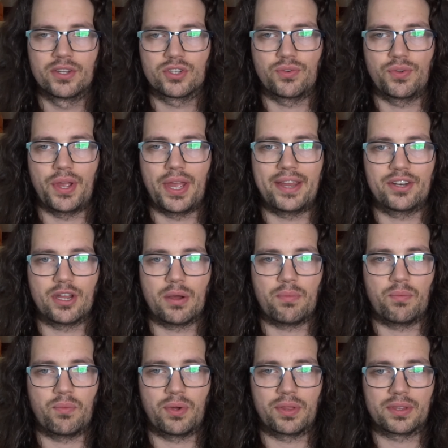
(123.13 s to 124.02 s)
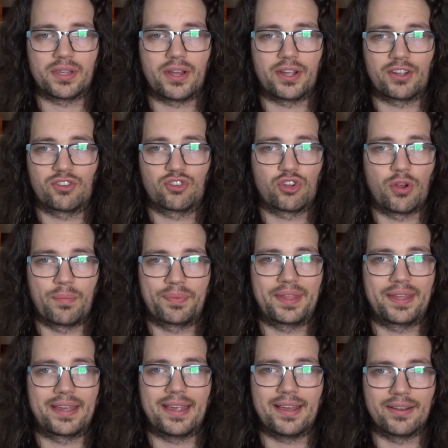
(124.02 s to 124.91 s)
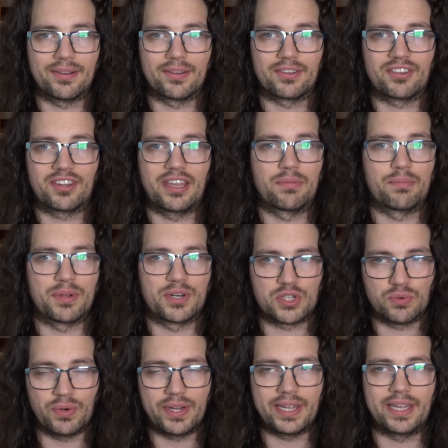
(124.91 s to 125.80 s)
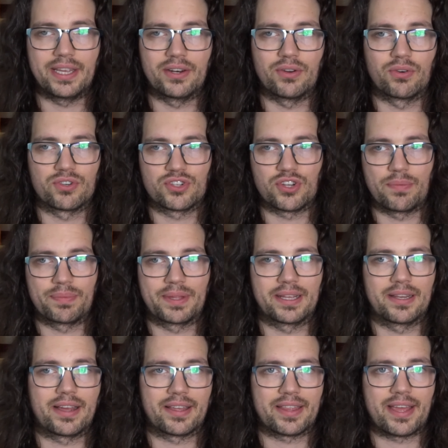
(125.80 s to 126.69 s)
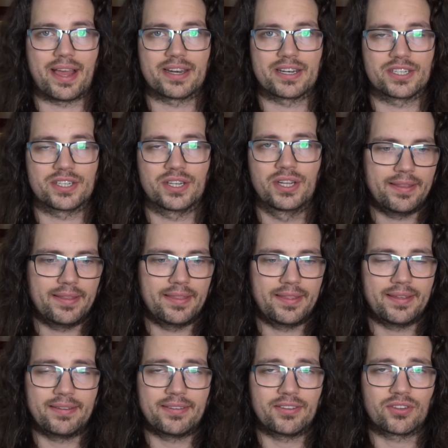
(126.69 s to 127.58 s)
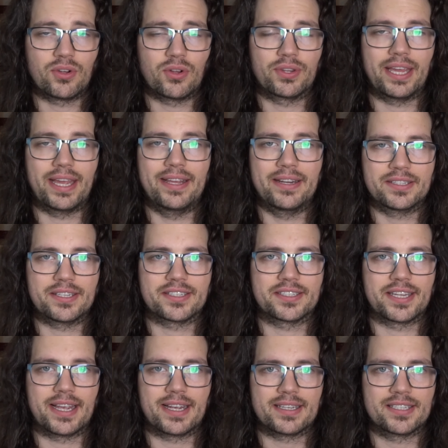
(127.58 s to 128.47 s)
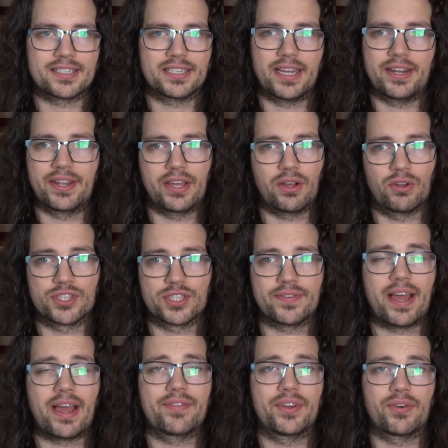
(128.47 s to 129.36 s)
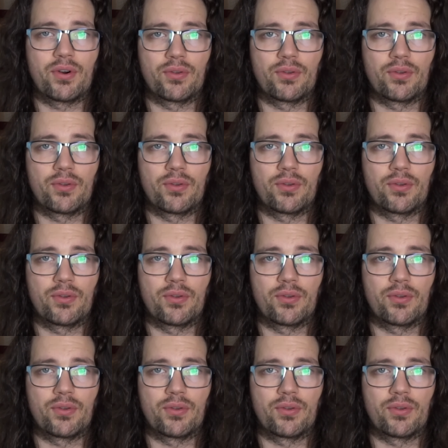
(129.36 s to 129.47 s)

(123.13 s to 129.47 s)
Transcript: So you end up with like something else in between or something like that. This is called intersex, and they also have their